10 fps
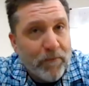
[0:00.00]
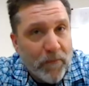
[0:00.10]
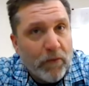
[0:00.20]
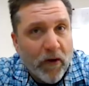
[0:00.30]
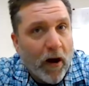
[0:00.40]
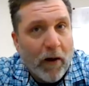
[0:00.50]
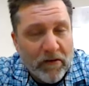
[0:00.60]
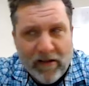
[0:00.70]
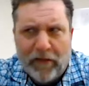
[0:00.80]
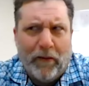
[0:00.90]
Utah,
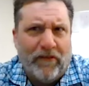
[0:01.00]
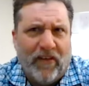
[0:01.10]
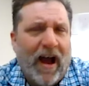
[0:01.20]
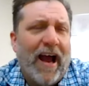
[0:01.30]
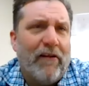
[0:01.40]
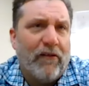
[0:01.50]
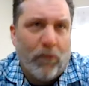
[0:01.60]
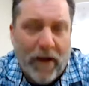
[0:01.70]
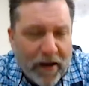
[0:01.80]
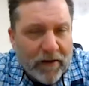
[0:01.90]
which I think was the highest
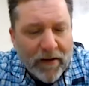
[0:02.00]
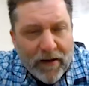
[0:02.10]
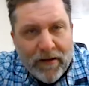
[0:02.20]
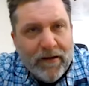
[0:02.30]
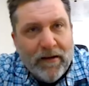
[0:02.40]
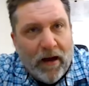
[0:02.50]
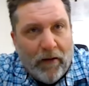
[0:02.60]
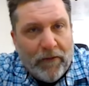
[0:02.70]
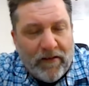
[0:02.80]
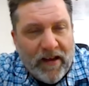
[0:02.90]
rated
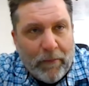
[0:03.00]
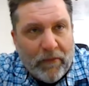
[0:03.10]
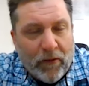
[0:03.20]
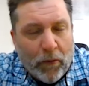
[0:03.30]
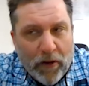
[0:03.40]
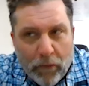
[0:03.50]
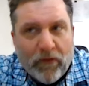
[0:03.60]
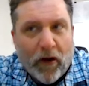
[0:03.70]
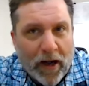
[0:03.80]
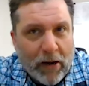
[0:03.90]
of the teams. So
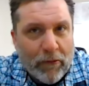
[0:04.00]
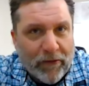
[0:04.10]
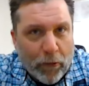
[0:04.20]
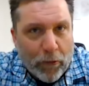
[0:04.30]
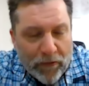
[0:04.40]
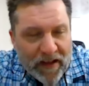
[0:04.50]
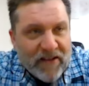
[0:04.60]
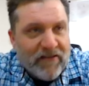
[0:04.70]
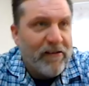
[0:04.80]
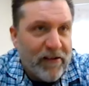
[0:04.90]
Utah and Arizona, the
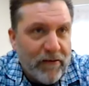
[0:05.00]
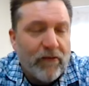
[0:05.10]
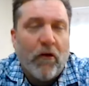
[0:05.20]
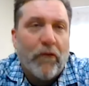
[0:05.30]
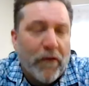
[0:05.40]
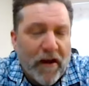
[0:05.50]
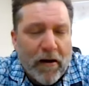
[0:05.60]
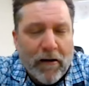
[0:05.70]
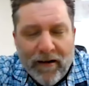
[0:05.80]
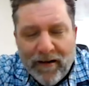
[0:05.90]
additions over
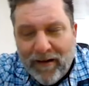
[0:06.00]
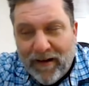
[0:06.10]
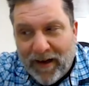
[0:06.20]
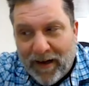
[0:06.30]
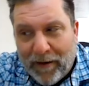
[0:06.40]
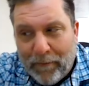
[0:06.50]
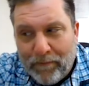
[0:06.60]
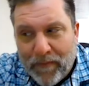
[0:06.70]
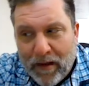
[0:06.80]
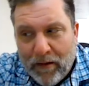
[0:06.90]
there. So
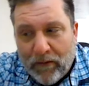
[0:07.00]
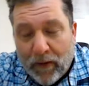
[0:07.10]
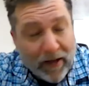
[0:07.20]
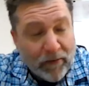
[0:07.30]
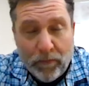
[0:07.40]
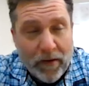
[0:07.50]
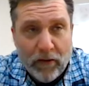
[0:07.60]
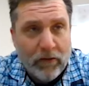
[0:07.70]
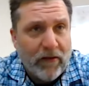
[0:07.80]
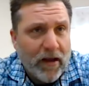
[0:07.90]
I guess
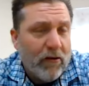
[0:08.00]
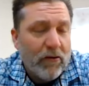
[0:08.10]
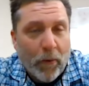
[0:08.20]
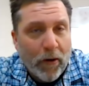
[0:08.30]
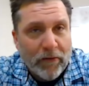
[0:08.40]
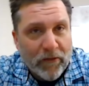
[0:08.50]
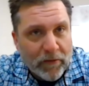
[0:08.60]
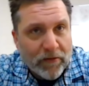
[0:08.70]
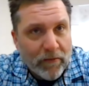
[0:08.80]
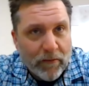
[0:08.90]
here's where I'll
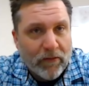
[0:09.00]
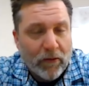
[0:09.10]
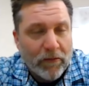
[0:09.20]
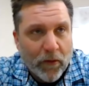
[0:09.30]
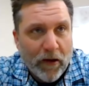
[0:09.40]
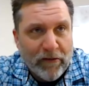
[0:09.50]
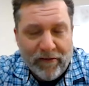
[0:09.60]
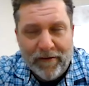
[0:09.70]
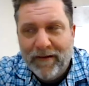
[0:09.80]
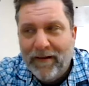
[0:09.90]
start the
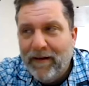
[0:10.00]
question.